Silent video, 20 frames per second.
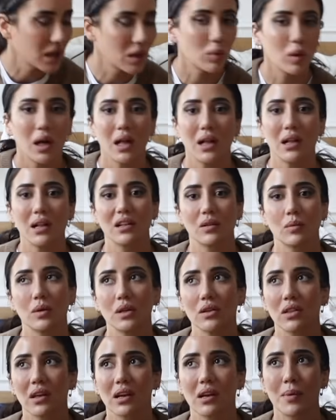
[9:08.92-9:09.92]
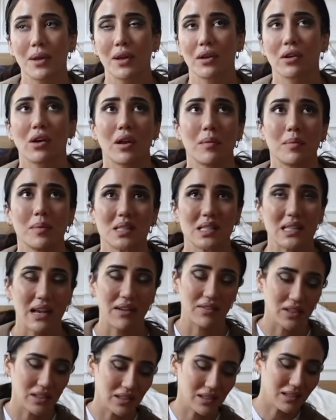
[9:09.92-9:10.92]
well, when you think about it, I got up at
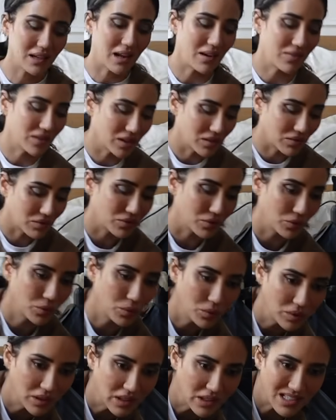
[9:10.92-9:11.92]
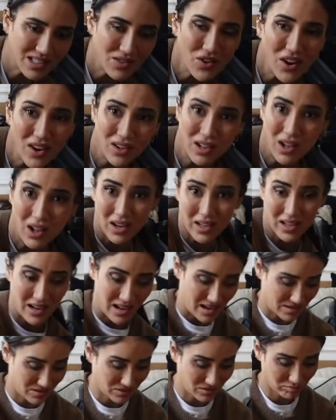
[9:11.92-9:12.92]
seven, didn't have any food. It's three o'clock
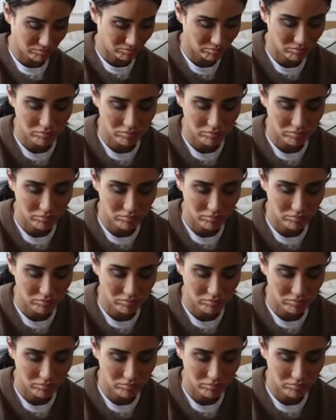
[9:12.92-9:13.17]
now.